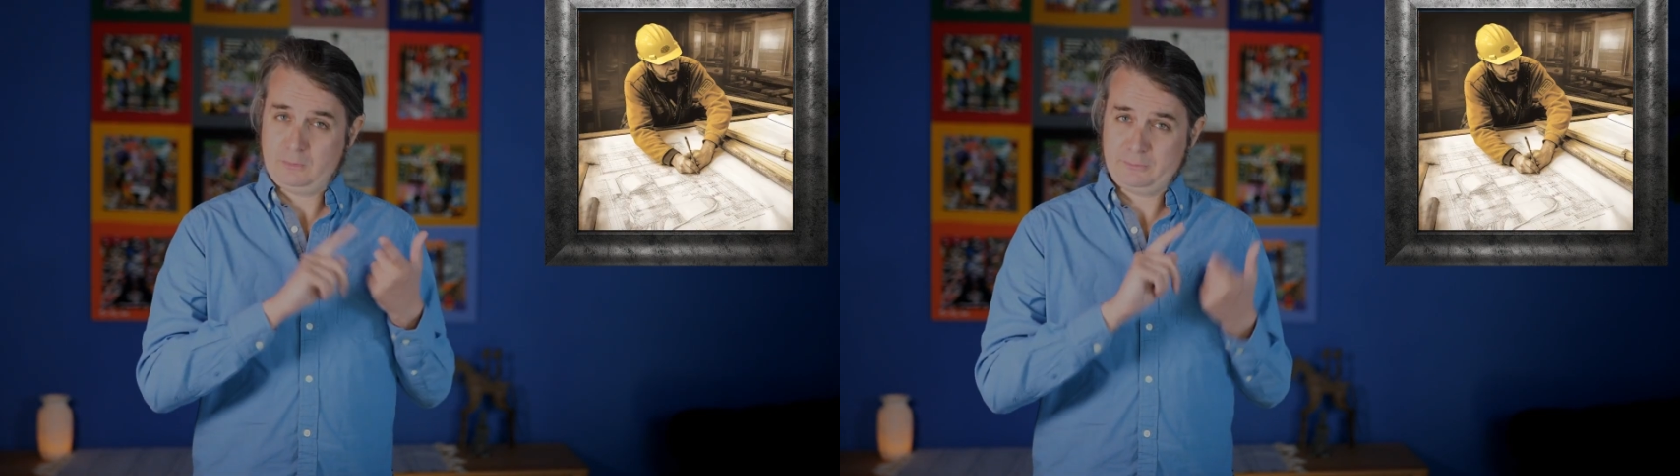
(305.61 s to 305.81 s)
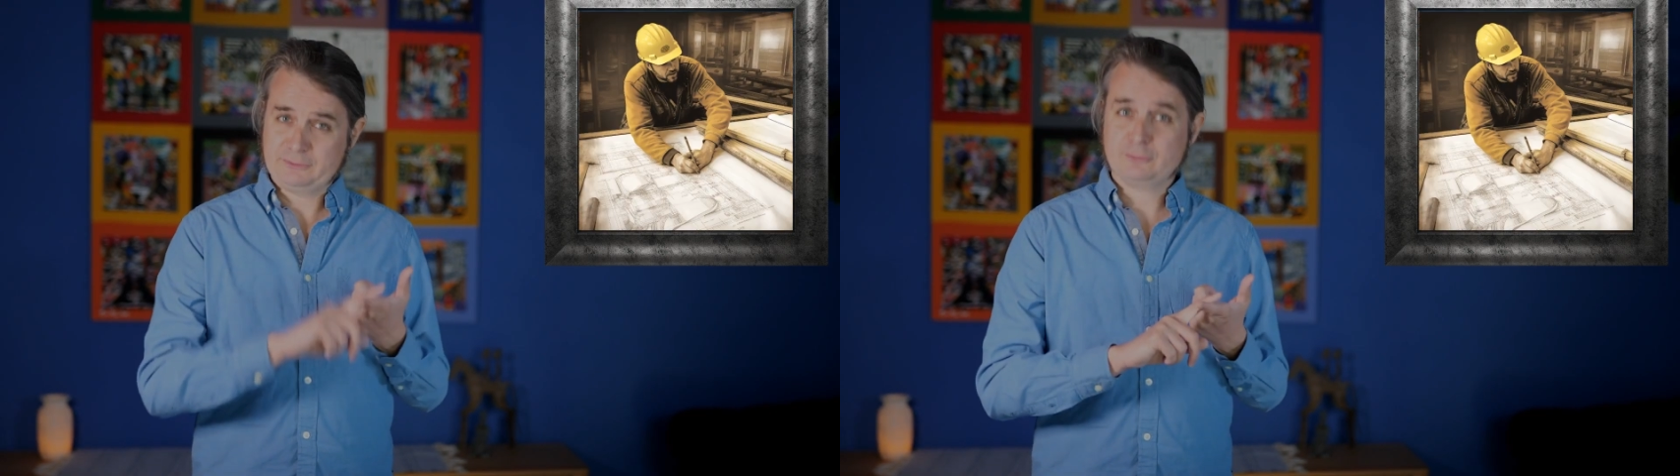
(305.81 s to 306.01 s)

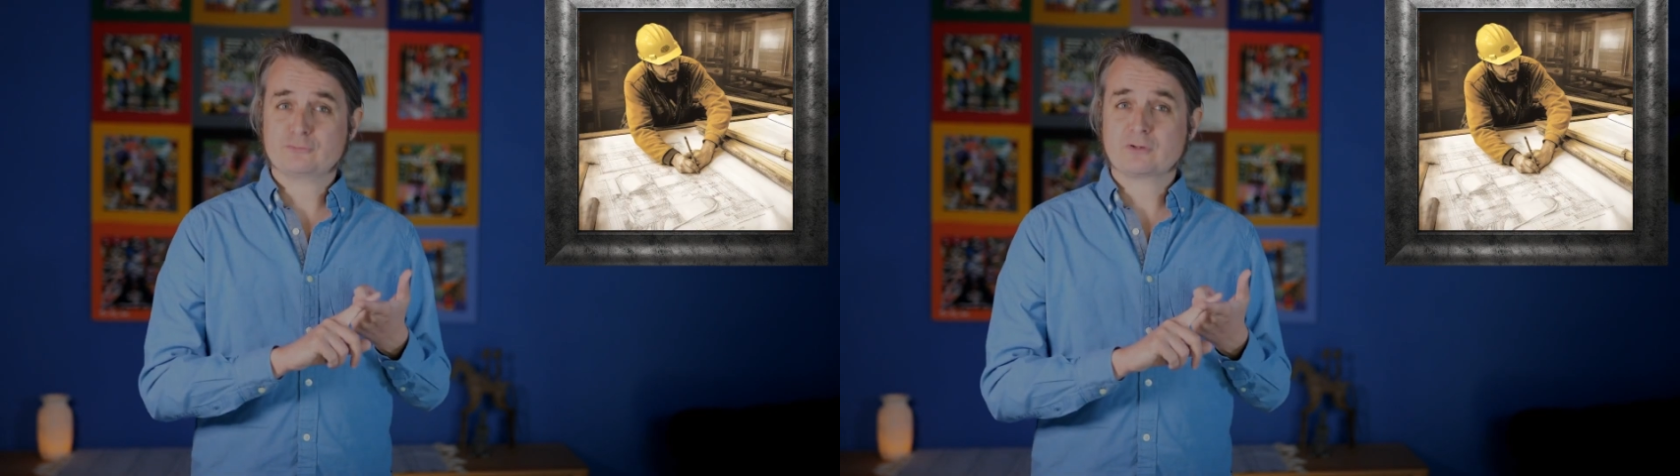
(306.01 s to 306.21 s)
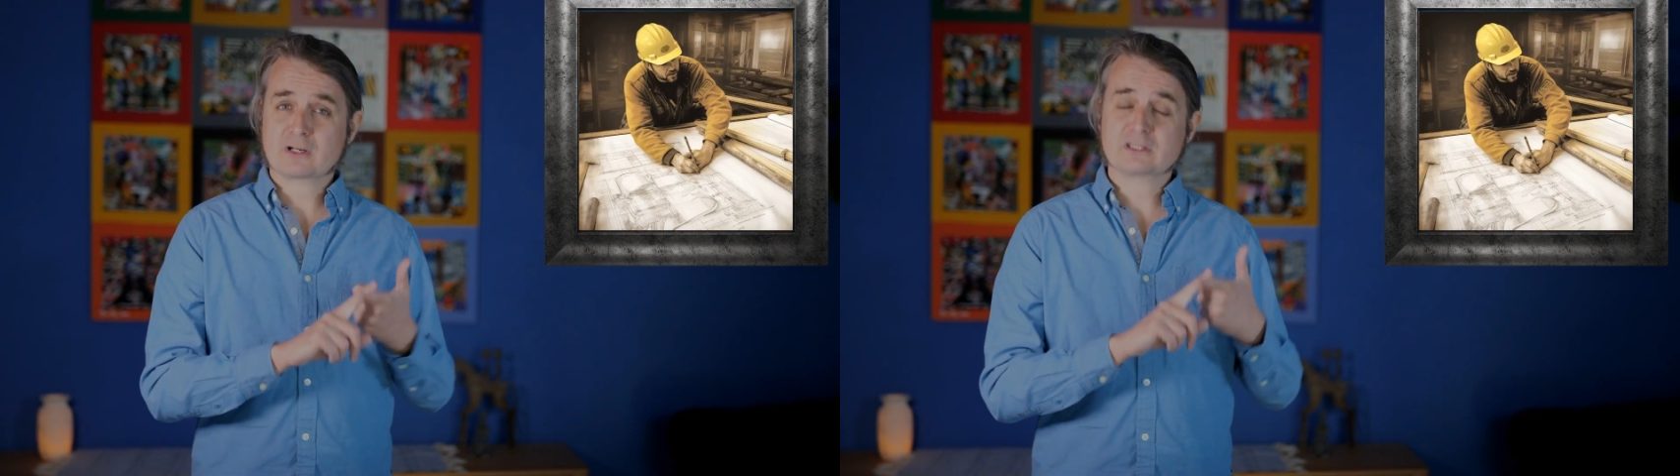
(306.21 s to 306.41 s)

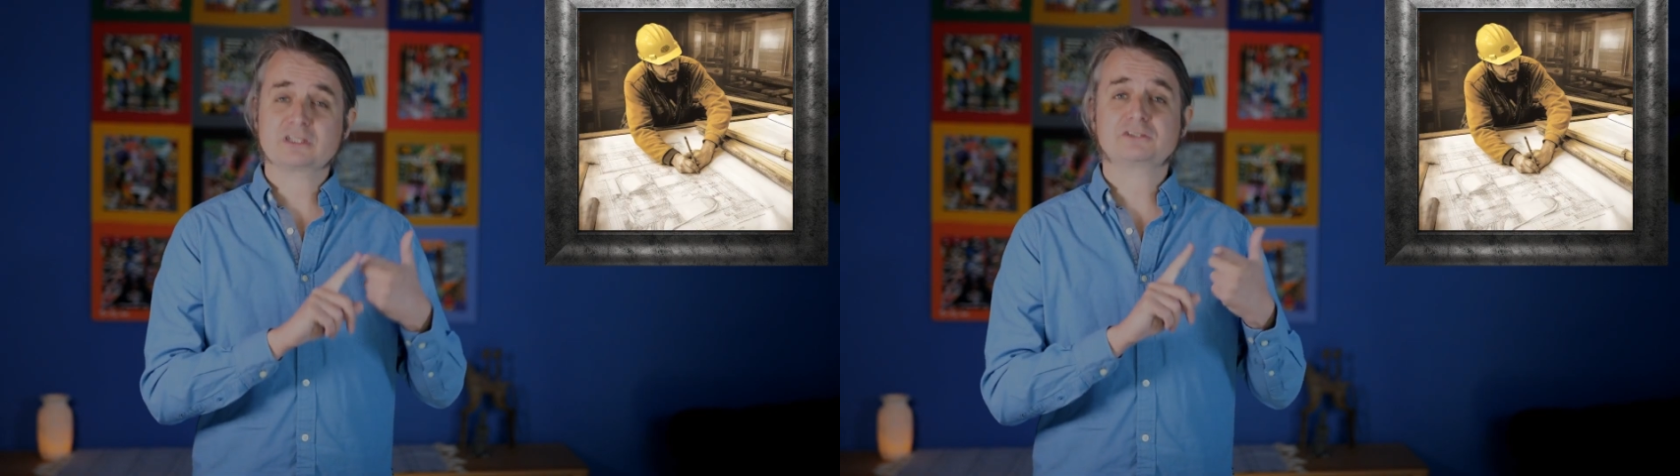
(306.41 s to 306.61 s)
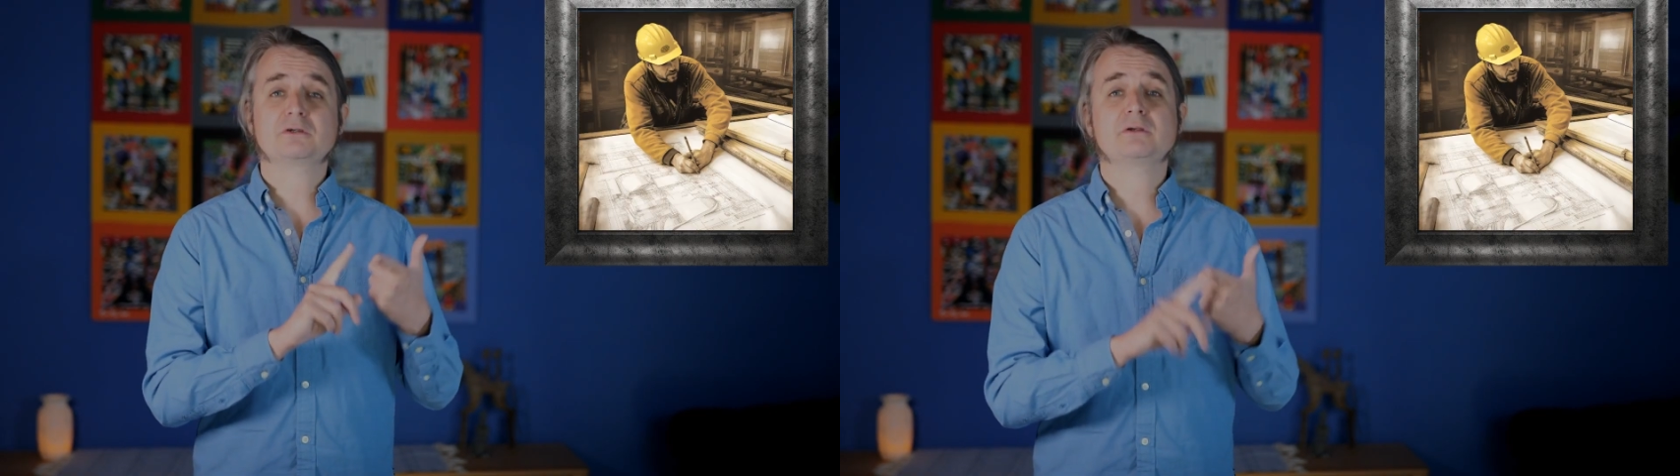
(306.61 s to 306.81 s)
reduce
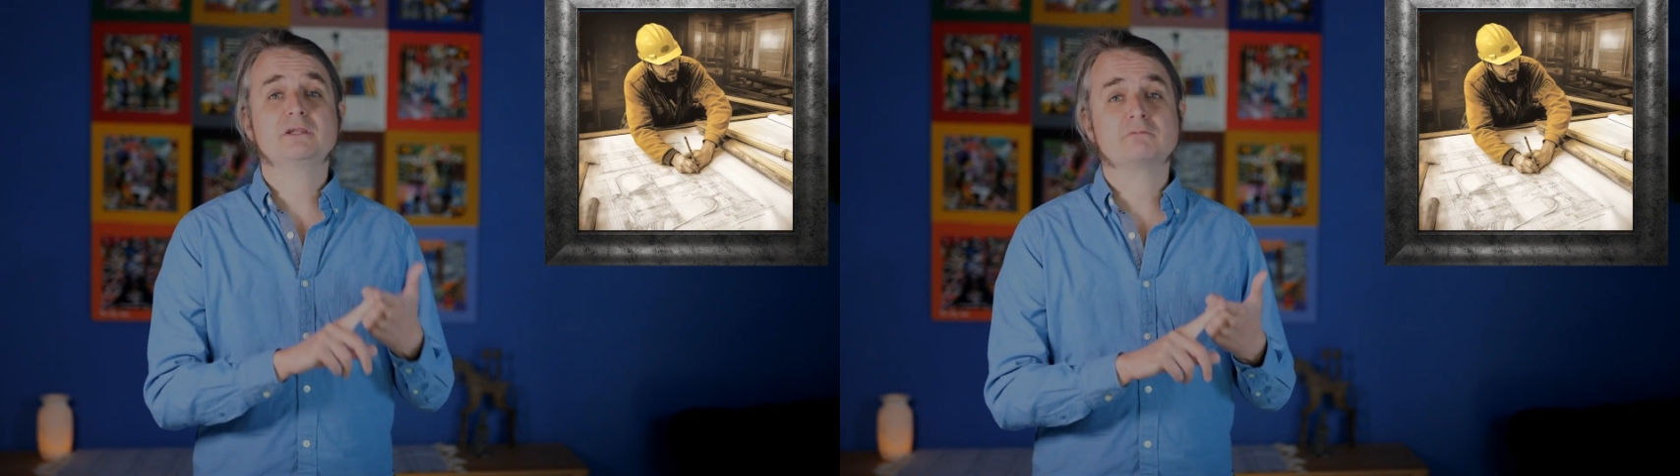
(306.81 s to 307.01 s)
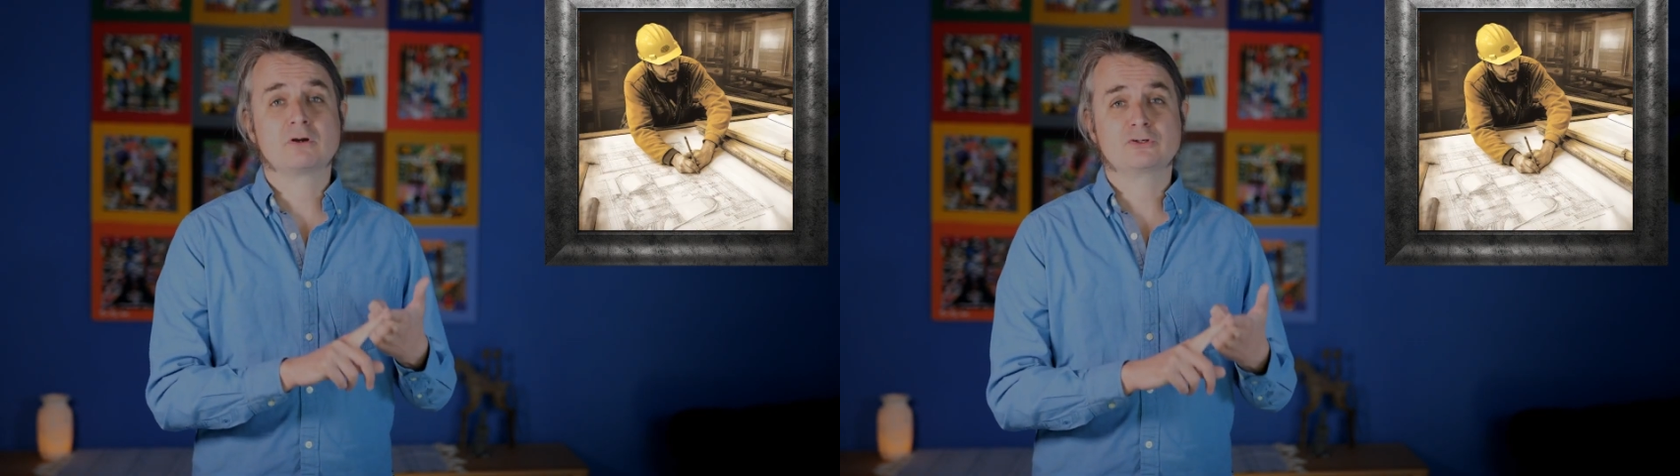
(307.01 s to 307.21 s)
architecture
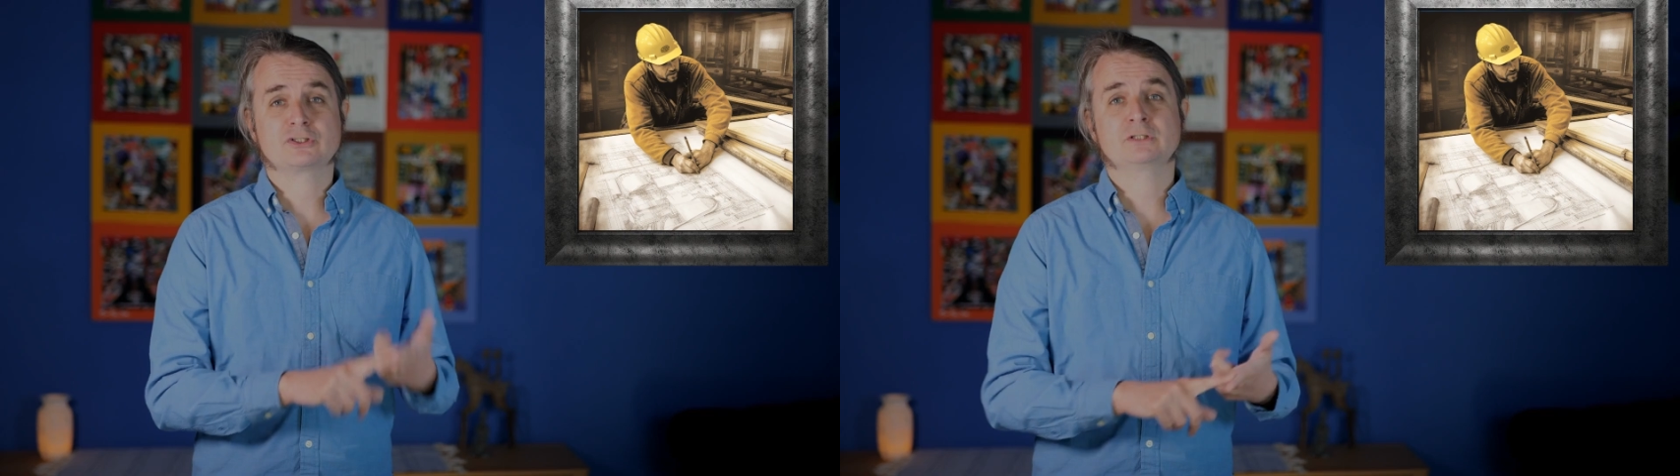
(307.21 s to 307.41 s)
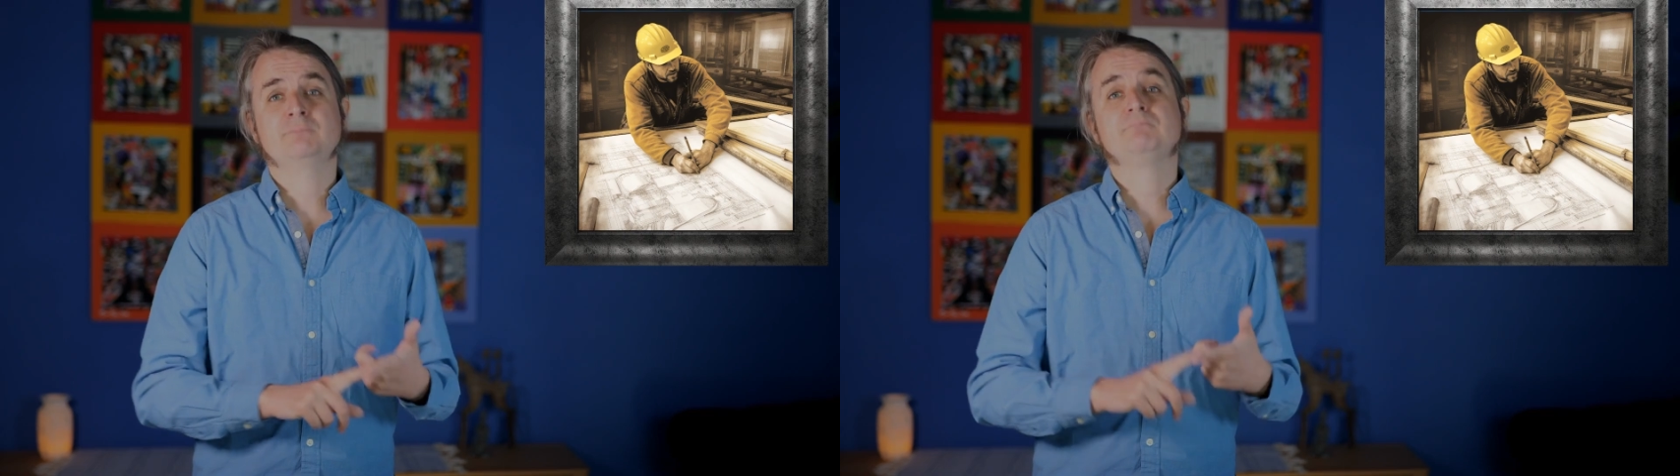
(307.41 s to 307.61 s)

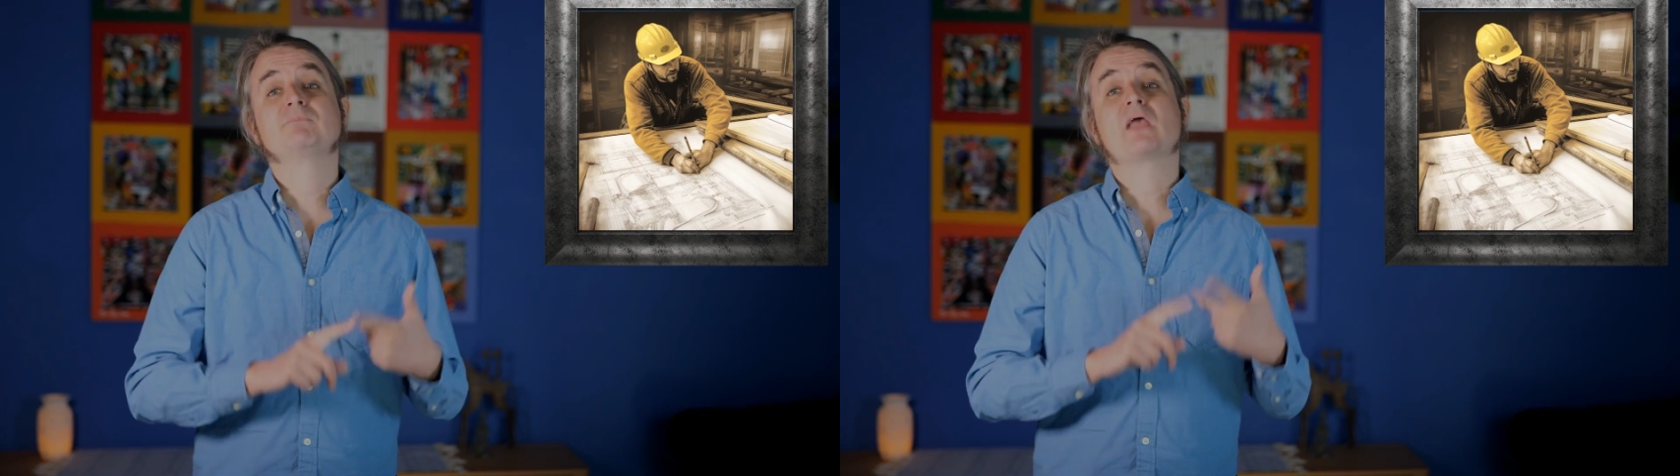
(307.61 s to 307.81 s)
erosion,